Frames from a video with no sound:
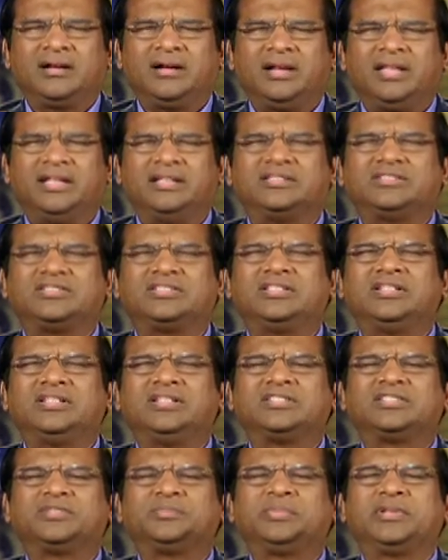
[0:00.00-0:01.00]
Cleanse
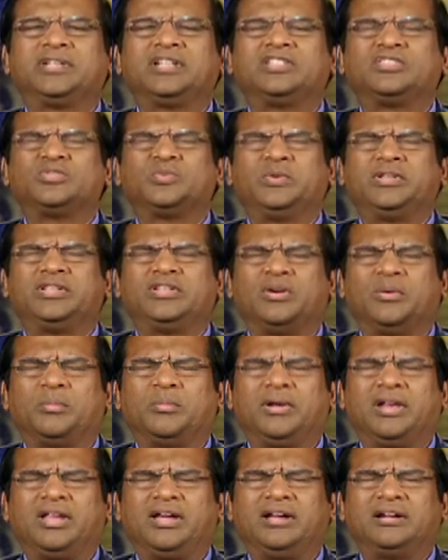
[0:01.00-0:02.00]
their spirits with your
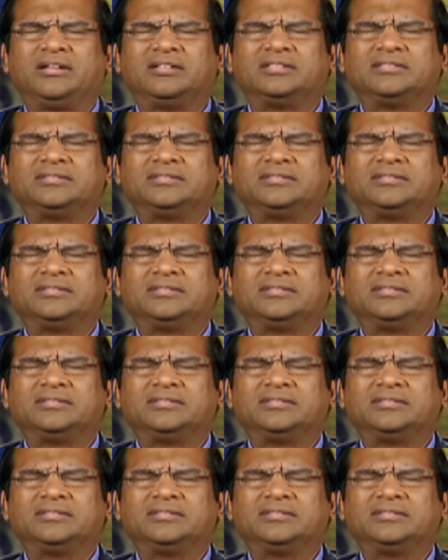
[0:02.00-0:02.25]
blood.